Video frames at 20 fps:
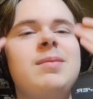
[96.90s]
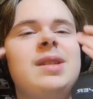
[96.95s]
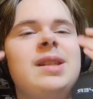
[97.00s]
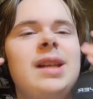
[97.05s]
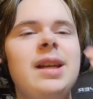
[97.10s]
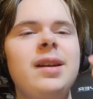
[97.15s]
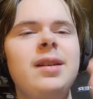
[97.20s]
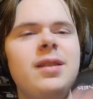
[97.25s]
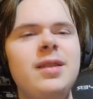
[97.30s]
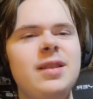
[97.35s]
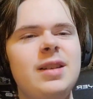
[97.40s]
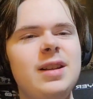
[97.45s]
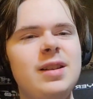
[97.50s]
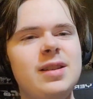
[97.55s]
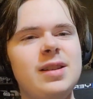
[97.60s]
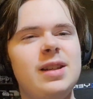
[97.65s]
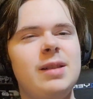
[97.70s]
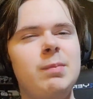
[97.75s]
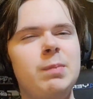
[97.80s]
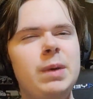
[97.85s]
Sega did
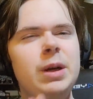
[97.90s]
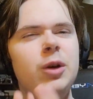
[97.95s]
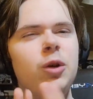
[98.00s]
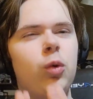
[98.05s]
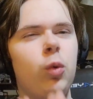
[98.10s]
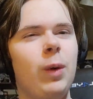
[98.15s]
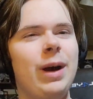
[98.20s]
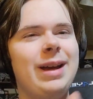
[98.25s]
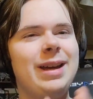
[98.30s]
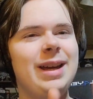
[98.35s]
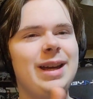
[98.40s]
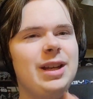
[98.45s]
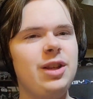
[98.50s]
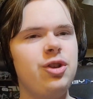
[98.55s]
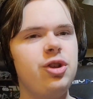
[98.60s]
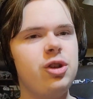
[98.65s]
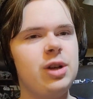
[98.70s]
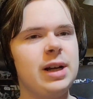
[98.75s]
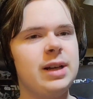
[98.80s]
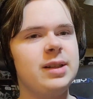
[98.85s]
something quite
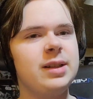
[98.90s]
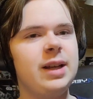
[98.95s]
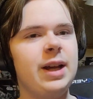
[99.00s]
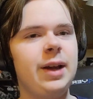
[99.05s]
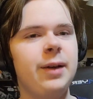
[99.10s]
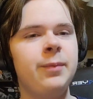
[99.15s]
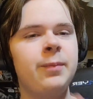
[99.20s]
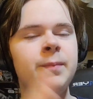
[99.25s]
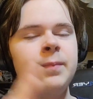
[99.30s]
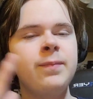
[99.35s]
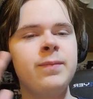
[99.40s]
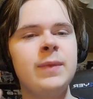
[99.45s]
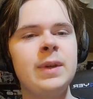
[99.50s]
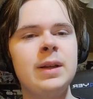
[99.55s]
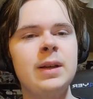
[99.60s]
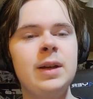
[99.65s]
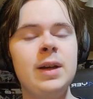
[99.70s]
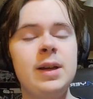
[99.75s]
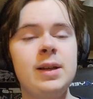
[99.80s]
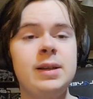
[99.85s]
interesting.
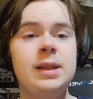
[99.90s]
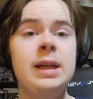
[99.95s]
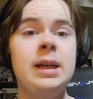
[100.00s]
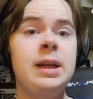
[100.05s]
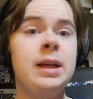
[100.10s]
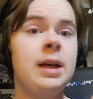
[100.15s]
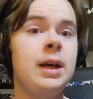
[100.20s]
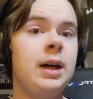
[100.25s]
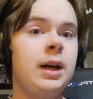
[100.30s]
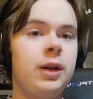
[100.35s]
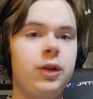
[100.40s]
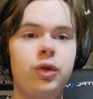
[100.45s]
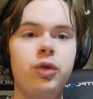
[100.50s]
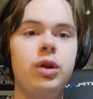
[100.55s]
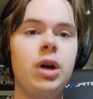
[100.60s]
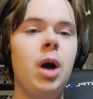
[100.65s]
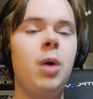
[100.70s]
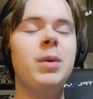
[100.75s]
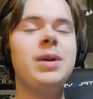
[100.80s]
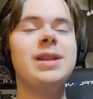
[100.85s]
See, to
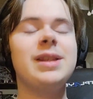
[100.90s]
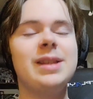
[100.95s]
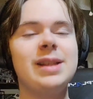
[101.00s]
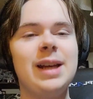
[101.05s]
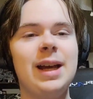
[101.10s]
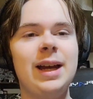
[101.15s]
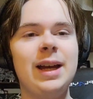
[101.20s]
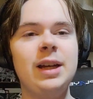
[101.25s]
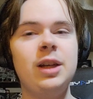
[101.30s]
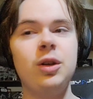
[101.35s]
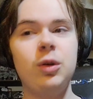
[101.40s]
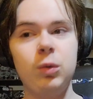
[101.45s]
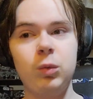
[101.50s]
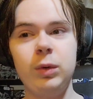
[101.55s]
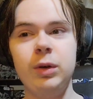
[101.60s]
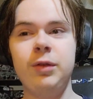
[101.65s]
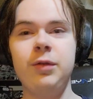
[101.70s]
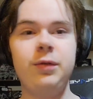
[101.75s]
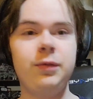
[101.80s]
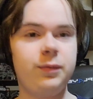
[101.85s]
coincide
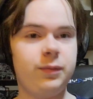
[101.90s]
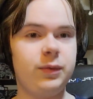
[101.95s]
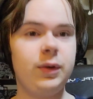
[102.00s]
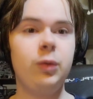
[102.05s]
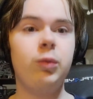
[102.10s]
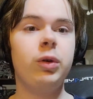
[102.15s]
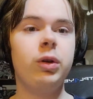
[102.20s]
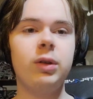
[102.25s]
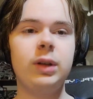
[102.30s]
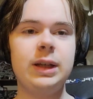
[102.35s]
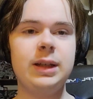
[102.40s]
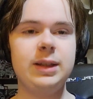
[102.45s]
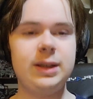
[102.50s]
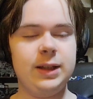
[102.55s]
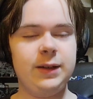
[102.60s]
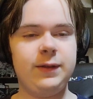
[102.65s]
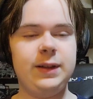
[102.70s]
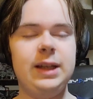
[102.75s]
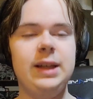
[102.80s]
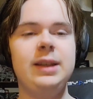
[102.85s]
with the release
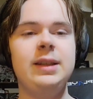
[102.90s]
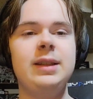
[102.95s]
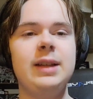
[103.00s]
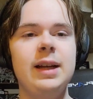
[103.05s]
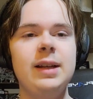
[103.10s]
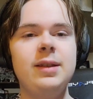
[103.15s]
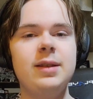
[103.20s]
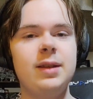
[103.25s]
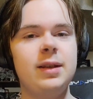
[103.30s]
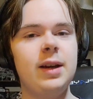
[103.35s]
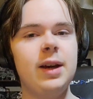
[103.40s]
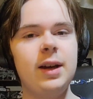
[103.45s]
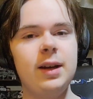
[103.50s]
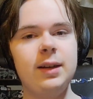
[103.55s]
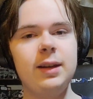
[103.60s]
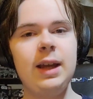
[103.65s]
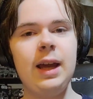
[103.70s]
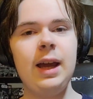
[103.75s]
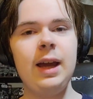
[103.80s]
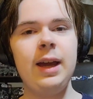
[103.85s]
of these sets,
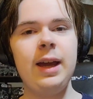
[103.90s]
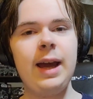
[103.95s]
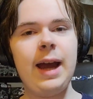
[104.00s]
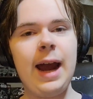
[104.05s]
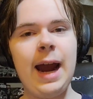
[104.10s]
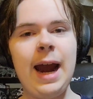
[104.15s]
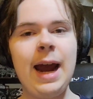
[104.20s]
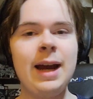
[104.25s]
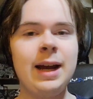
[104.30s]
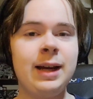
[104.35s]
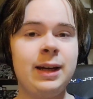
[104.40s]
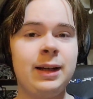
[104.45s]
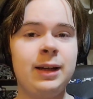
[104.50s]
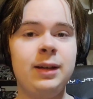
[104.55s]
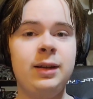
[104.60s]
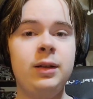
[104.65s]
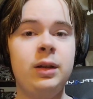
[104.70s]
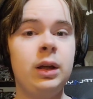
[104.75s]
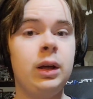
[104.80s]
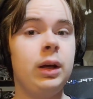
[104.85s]
they
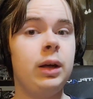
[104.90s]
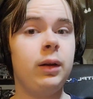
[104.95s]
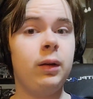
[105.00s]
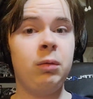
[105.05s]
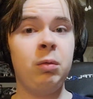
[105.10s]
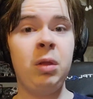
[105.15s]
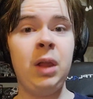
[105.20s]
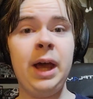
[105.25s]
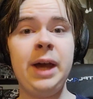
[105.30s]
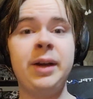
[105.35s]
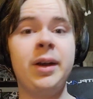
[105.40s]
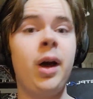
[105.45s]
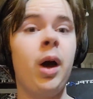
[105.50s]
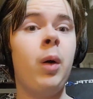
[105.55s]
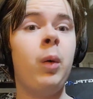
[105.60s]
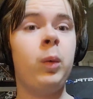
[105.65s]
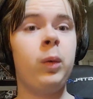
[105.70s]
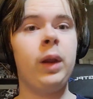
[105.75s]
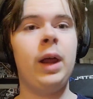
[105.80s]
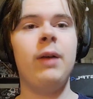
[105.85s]
added
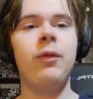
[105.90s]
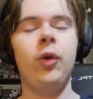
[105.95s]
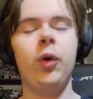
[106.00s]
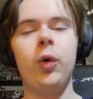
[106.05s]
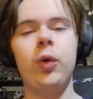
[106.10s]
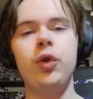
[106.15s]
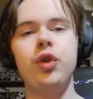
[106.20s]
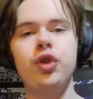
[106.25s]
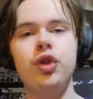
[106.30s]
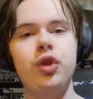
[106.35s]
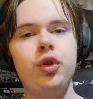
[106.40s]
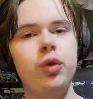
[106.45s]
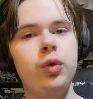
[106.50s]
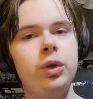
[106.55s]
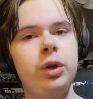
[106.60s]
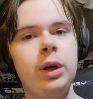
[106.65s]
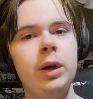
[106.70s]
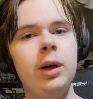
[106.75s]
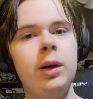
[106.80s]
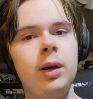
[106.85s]
Lego levels to
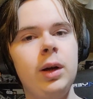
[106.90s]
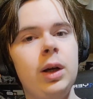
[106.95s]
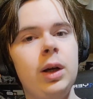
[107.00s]
their